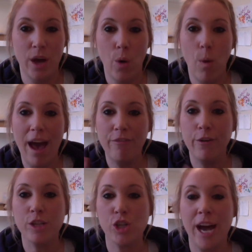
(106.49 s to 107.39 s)
Whatever a
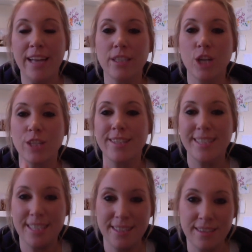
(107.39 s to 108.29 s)
child
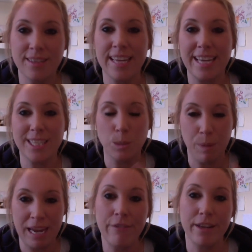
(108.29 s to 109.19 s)
consistently
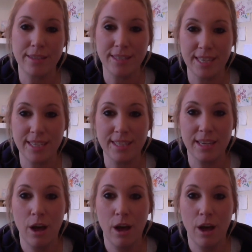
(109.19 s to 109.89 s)
experiences